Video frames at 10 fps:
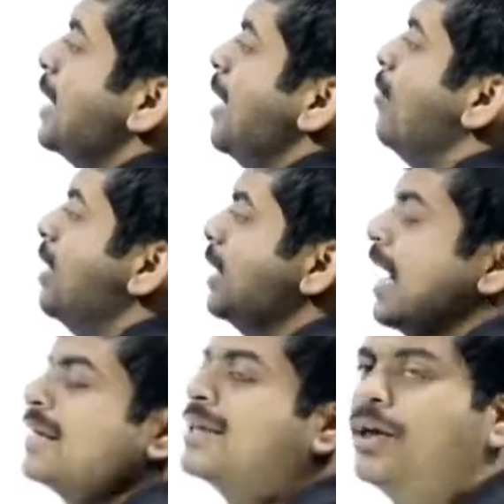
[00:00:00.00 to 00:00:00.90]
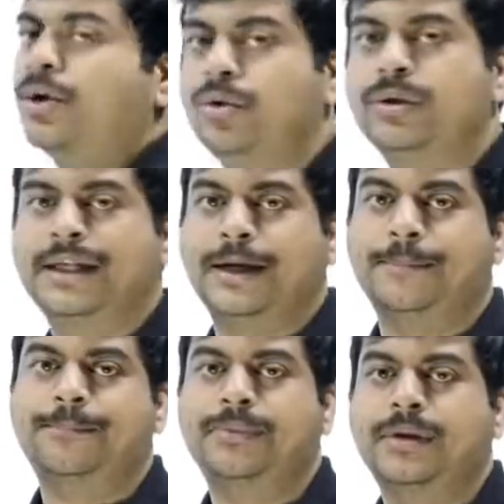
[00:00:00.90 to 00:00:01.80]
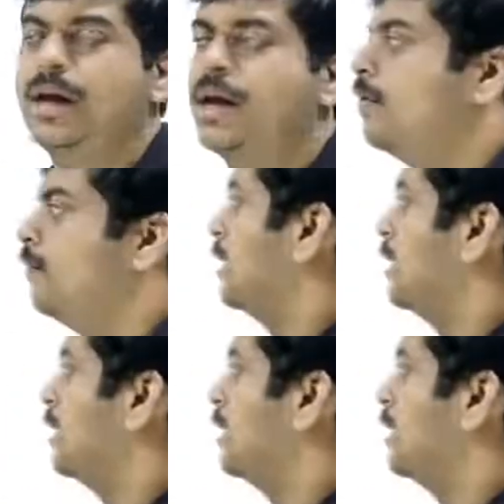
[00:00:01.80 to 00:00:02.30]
written as root a. For